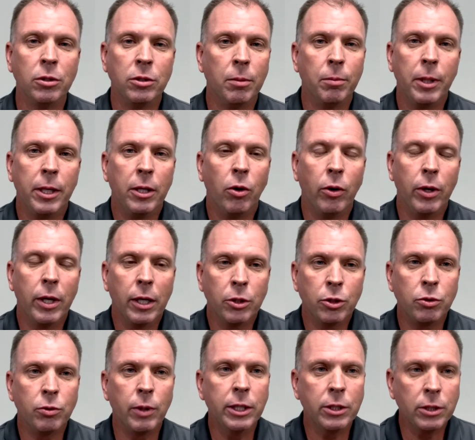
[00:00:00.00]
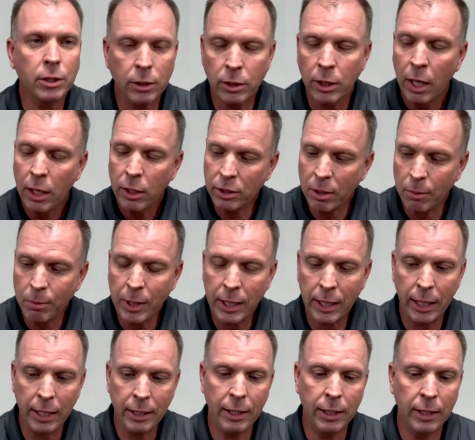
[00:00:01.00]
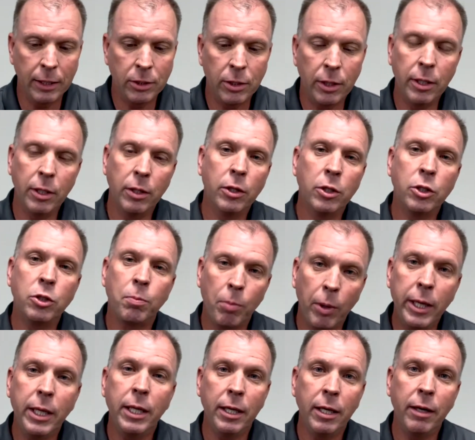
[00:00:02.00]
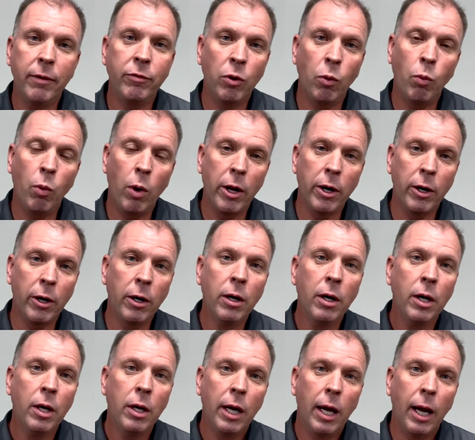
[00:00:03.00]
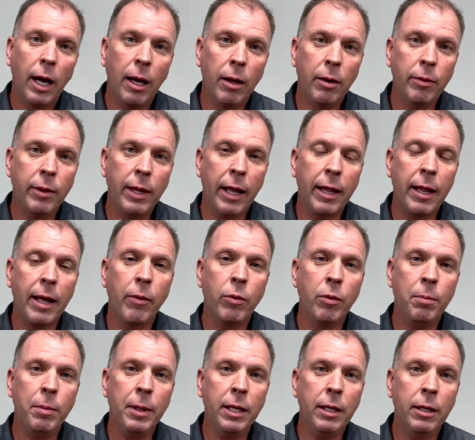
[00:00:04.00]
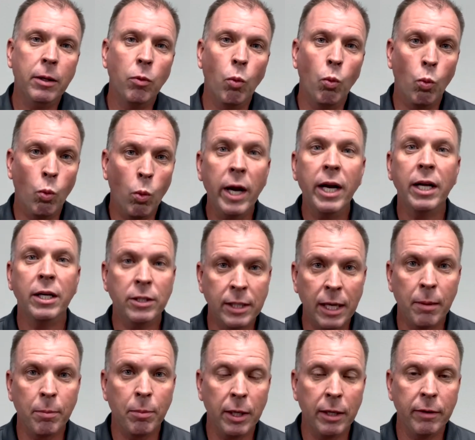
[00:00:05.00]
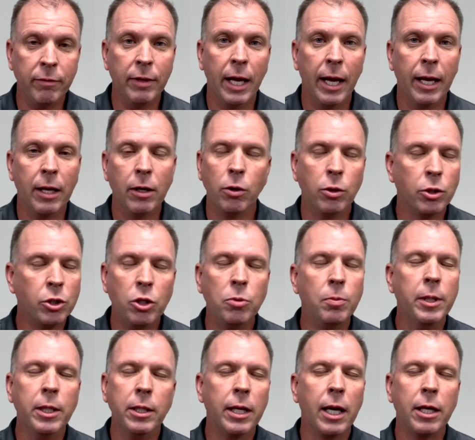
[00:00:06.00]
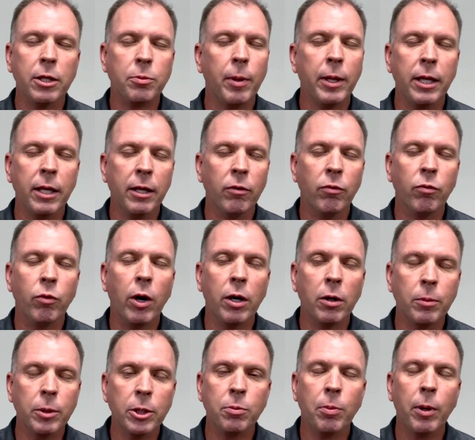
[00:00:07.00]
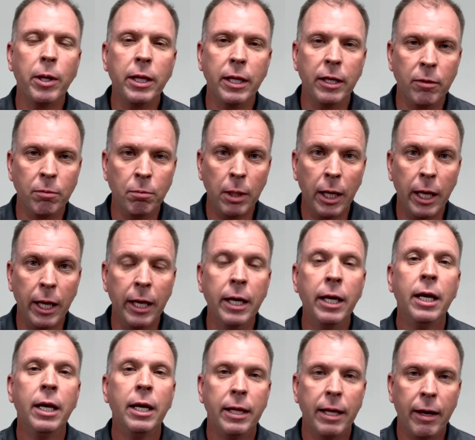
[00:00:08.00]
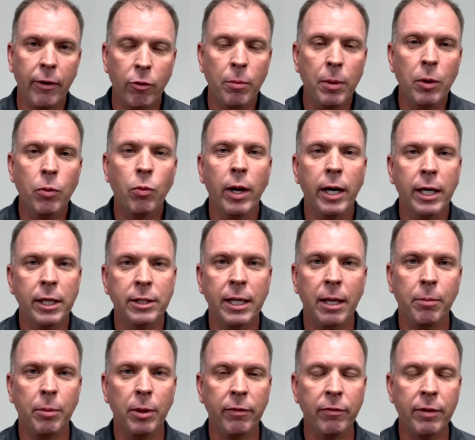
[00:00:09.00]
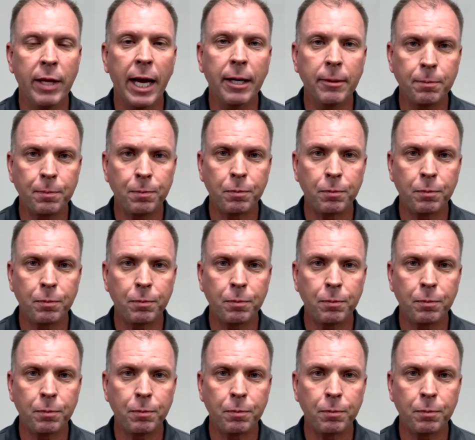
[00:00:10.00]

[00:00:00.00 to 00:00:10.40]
simply call illustrations, something like this. The sprinkling of the water, that would be one example of that, or excuse me, not sprinkling of water, but sprinkling of blood. That would be one example of that.